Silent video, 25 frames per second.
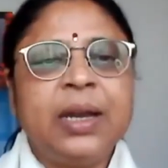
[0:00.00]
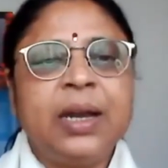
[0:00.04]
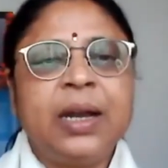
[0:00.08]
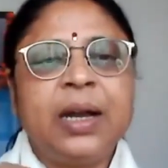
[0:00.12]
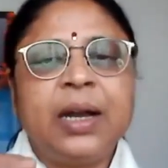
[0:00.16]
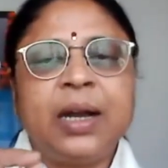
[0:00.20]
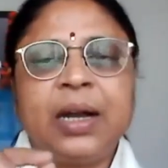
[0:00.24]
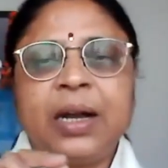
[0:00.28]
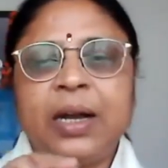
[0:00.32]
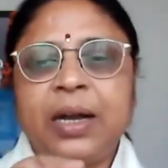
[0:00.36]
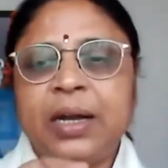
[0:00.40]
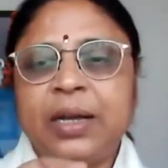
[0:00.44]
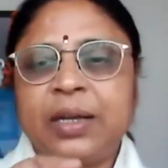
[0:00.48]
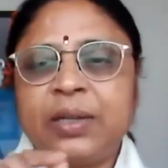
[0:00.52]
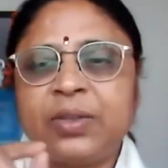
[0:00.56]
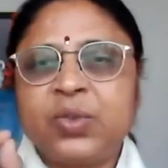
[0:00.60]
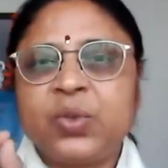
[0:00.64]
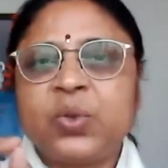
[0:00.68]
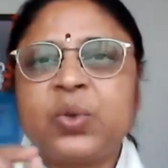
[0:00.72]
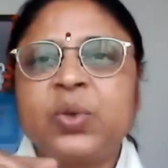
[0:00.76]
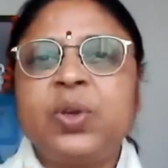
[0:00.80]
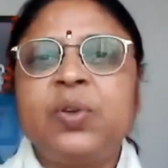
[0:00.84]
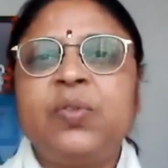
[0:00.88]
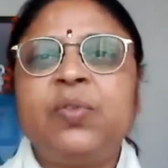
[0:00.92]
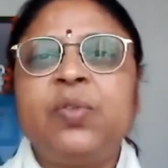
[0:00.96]
Uh, so
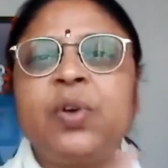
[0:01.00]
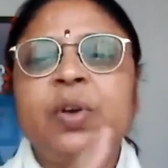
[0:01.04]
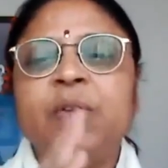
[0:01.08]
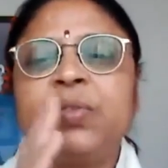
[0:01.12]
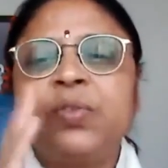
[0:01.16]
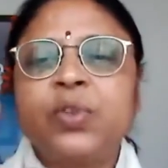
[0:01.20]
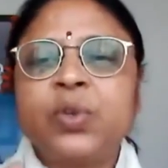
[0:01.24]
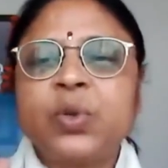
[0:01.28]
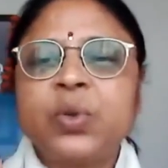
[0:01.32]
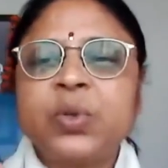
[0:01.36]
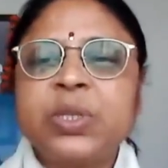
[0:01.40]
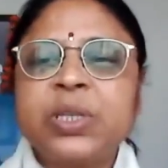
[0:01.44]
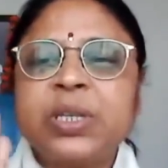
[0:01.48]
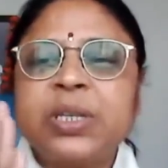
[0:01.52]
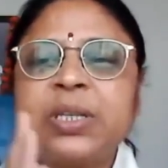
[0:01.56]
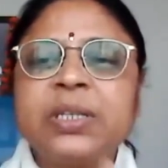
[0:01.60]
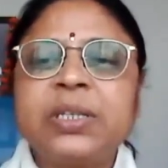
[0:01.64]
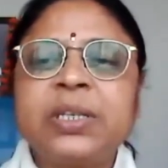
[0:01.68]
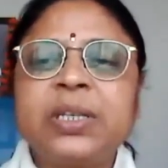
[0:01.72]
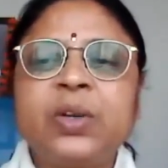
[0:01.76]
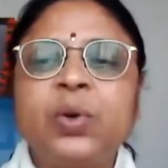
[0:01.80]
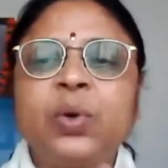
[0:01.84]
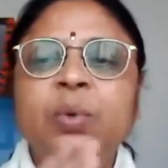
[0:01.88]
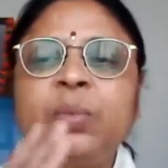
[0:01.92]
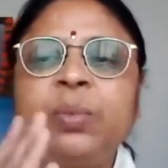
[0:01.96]
if you have chosen, say,
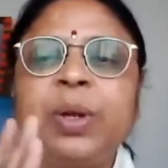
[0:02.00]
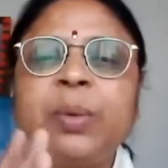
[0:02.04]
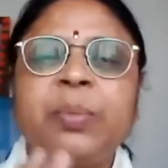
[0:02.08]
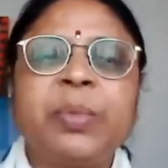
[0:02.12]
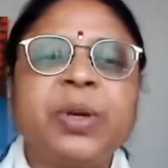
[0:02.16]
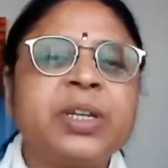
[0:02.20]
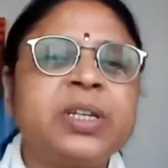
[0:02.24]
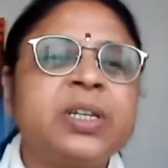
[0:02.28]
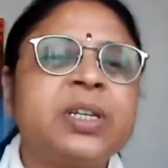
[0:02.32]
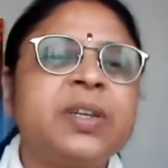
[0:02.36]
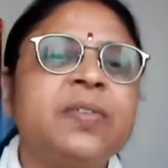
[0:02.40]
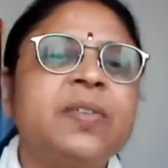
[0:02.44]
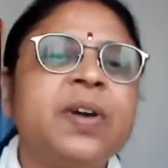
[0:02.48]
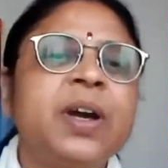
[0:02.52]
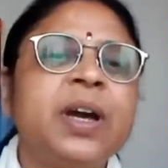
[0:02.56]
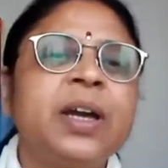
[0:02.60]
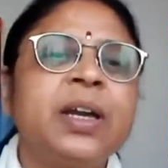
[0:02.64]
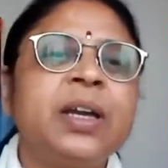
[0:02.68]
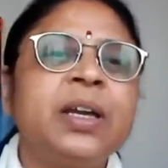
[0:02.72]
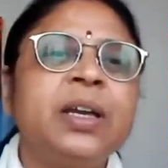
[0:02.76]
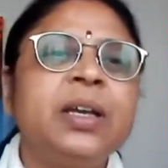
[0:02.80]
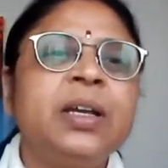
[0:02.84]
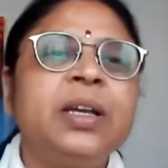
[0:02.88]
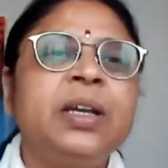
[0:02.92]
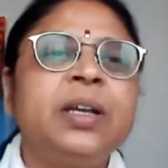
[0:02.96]
Om Namah
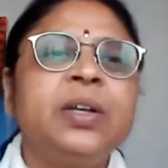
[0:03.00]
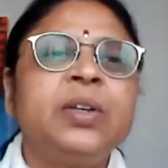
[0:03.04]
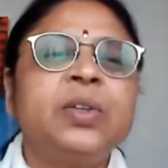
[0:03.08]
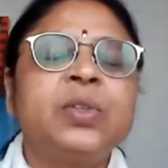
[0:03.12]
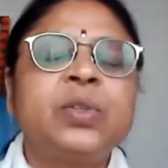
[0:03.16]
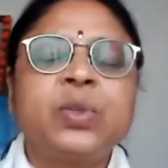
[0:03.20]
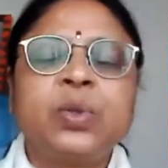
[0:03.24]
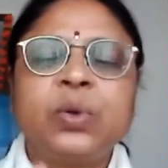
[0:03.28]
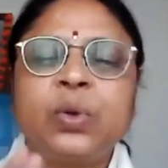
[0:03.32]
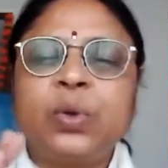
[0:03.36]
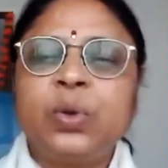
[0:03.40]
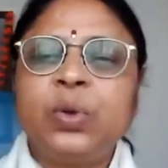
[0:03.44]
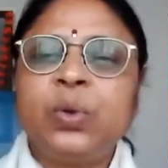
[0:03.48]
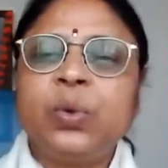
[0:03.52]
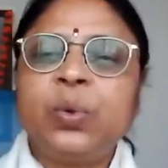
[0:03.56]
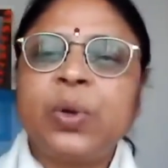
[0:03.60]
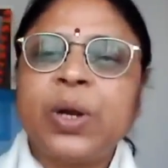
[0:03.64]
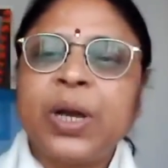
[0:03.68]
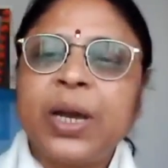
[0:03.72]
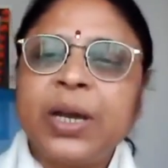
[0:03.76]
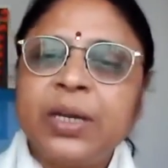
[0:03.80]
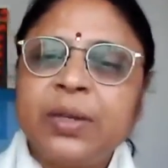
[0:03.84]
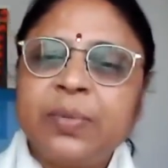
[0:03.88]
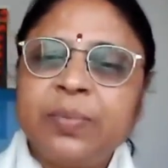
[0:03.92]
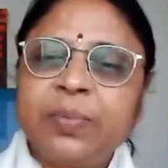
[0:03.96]
Shivaya, so you
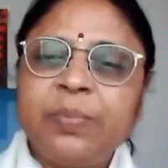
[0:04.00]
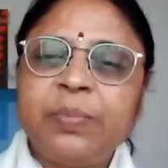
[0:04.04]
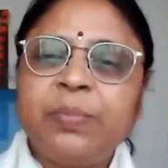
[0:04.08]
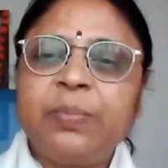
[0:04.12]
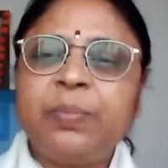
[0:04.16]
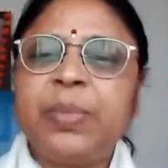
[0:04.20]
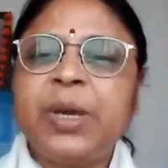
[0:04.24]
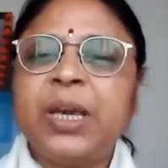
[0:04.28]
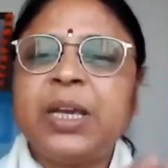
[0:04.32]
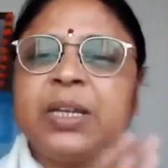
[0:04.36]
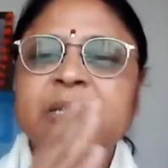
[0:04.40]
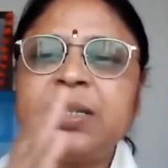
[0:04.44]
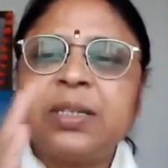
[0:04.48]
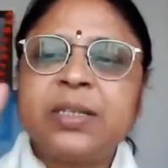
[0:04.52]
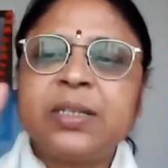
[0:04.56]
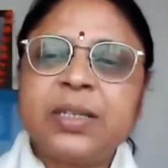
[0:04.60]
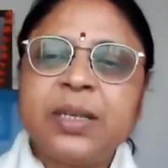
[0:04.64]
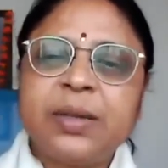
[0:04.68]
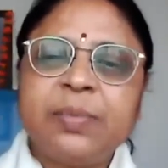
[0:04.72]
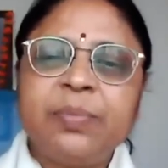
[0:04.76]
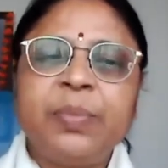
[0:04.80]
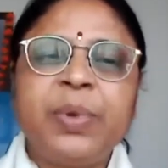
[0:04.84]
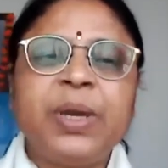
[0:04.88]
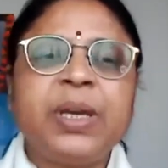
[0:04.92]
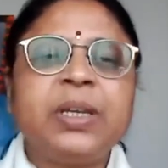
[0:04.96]
write pages
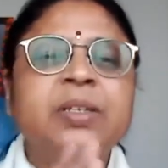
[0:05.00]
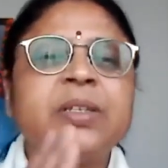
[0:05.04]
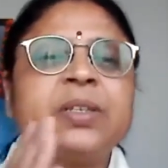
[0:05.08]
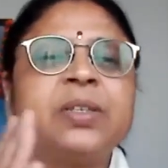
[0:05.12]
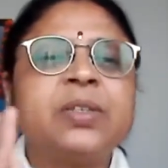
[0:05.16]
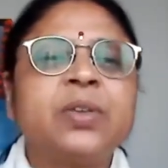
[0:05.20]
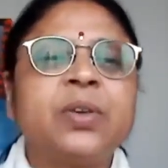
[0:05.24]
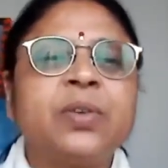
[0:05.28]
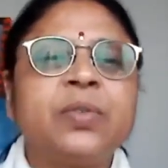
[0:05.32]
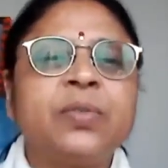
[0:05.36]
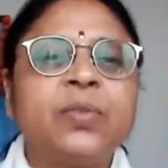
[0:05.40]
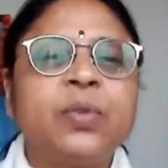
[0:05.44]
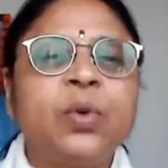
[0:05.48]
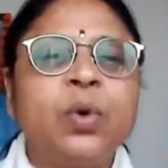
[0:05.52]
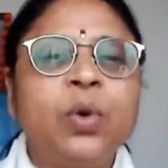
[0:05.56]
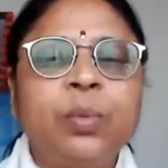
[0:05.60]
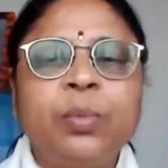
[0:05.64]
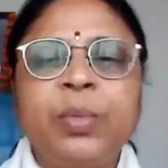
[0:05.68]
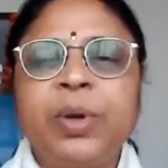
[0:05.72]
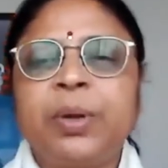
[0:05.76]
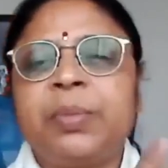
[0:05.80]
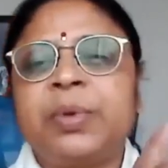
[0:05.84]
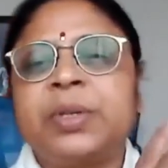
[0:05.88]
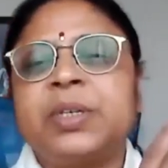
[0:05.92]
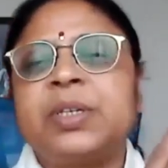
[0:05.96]
and pages of Om
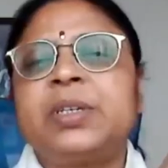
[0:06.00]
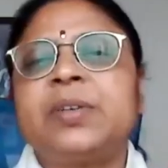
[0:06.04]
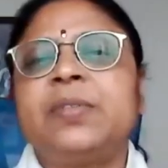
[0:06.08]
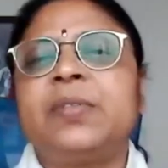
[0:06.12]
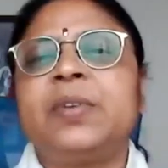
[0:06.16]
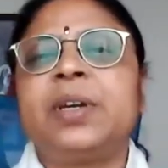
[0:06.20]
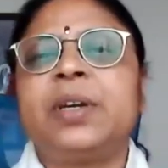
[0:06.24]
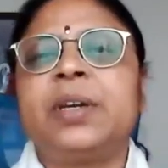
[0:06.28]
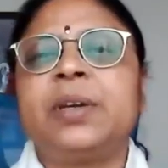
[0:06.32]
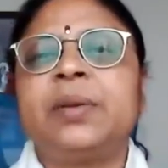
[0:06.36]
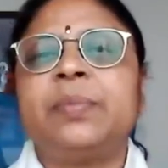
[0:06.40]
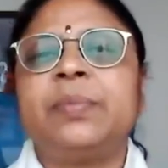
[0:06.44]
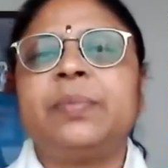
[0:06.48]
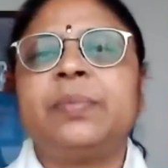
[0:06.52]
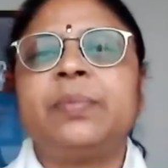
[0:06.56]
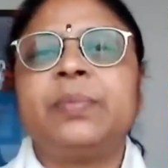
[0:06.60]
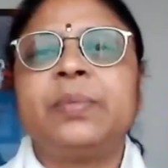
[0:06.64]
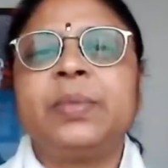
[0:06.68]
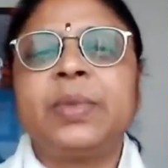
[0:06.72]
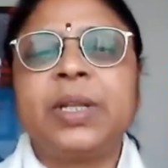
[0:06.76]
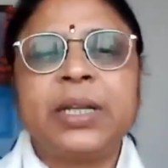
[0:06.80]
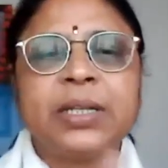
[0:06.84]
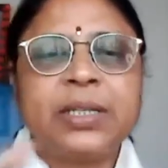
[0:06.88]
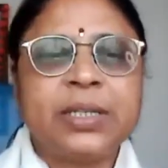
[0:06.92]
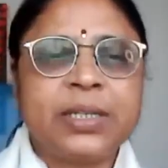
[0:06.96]
Namah Shivaya.
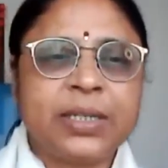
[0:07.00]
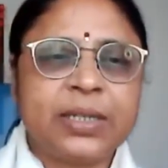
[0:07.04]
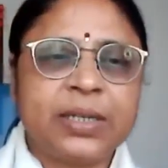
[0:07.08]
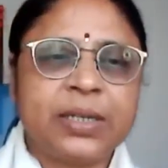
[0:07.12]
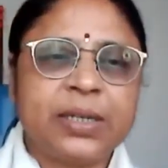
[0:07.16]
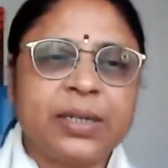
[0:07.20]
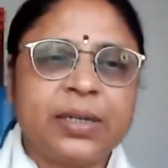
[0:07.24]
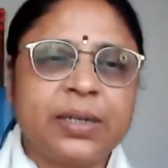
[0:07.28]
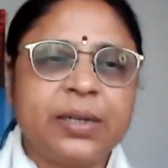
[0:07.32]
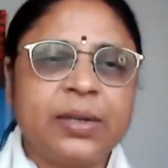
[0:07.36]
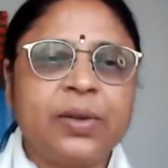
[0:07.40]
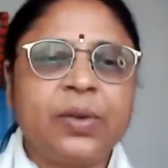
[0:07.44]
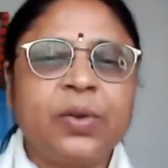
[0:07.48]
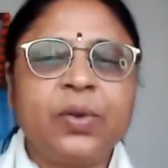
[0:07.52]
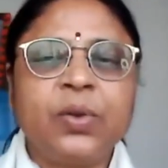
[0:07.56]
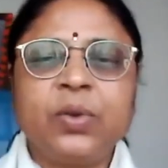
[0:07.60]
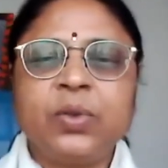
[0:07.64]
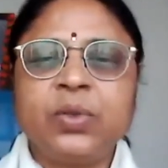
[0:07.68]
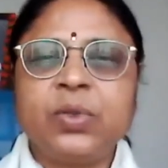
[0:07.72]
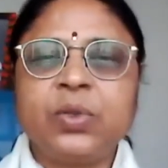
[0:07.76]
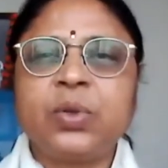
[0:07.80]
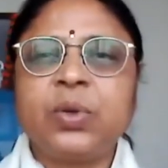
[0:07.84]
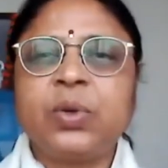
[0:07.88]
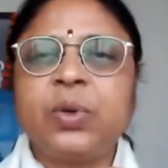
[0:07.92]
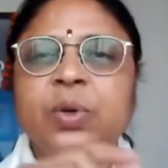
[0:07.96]
That's it, you know.
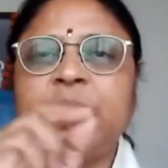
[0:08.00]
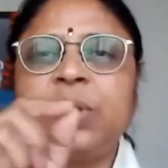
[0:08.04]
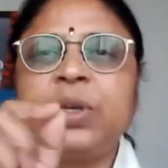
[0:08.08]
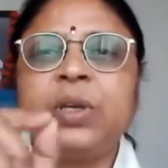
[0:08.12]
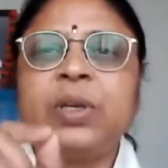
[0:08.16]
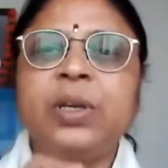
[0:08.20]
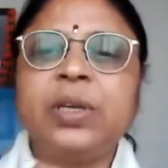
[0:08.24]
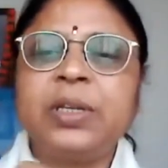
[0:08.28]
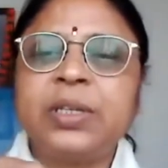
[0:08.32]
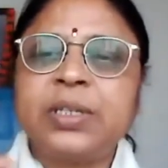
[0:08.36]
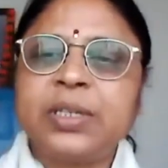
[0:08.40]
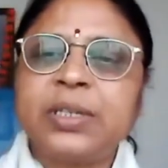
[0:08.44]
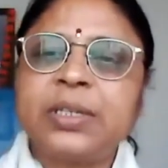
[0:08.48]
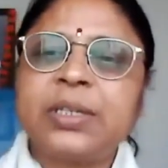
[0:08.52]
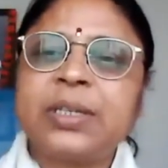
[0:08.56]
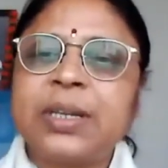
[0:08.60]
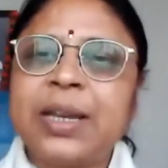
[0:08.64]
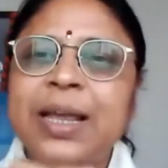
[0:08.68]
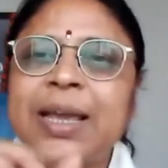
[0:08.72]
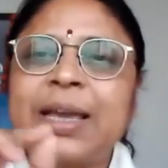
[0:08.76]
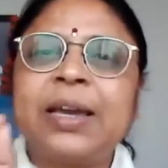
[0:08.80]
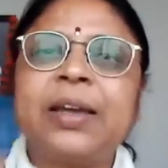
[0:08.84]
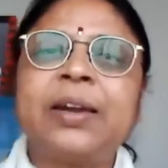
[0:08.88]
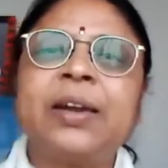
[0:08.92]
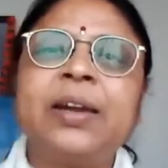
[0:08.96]
So it's
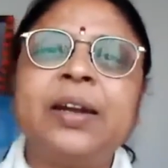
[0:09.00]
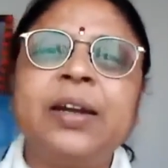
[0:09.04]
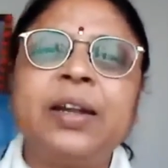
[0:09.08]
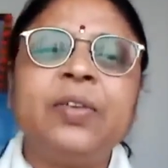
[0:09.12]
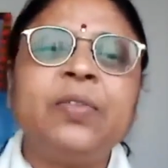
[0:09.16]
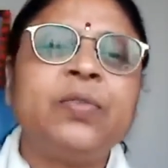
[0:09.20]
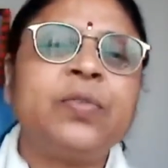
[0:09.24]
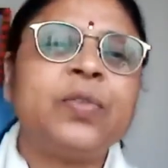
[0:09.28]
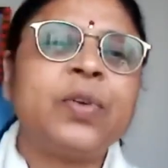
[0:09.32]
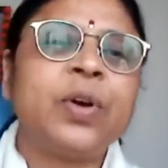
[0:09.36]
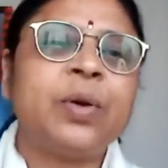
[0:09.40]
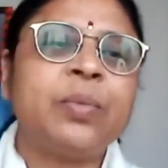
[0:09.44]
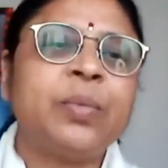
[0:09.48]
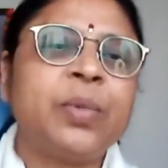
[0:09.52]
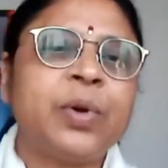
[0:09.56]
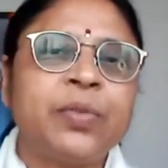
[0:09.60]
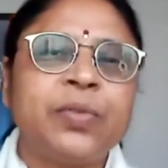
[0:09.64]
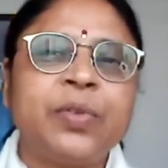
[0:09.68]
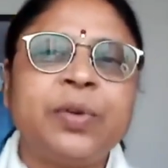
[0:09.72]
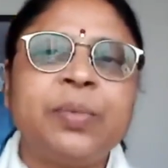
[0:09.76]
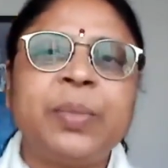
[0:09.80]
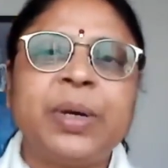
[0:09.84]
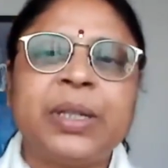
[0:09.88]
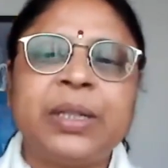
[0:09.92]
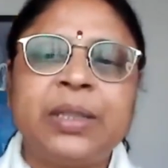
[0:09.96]
like a written form
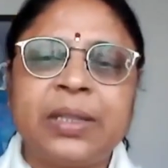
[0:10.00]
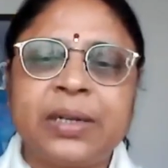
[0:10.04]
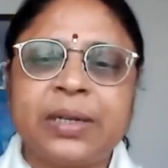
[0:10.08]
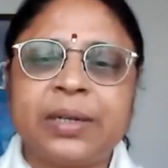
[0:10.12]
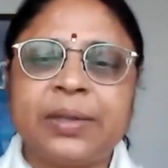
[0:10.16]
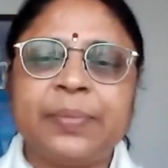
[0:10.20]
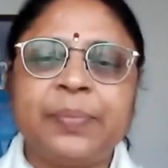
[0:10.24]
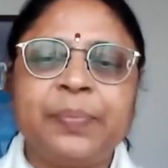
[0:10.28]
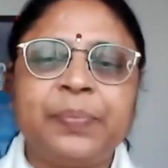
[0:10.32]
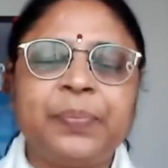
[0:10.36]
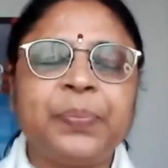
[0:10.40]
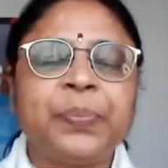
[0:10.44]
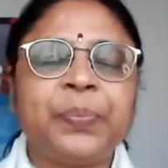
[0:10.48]
of a mantra.